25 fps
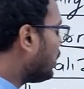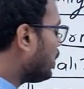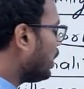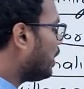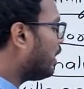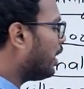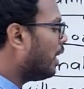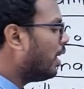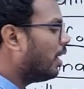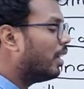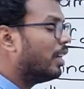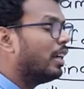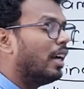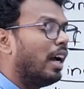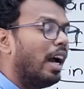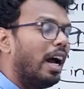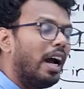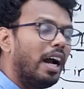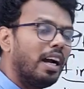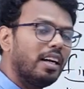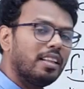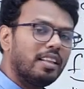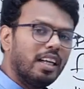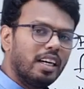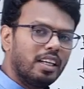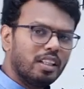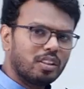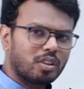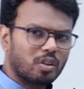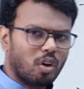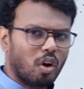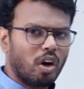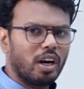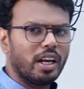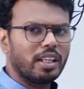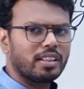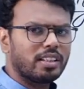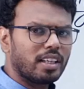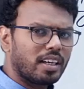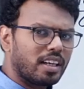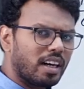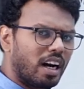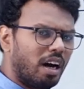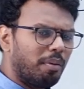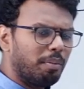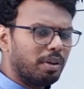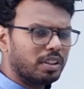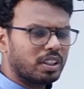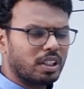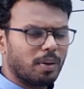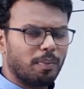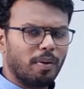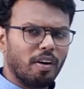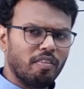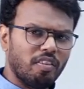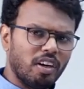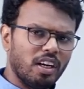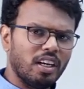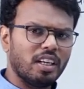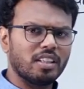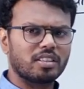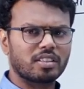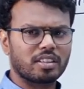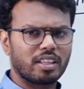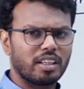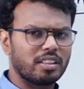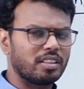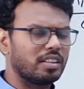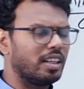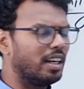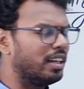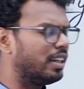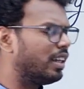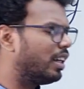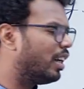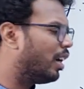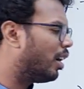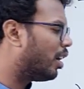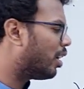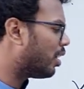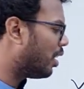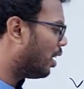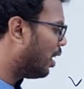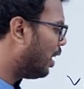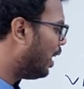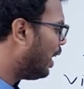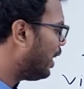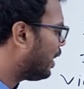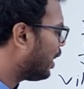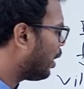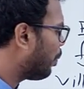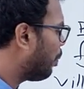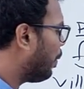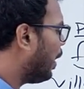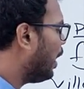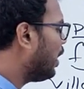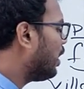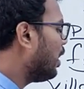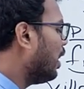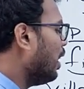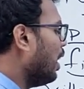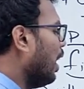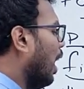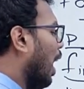be sitting, and that is called as a Grama Sabha. We will discuss that in a later part,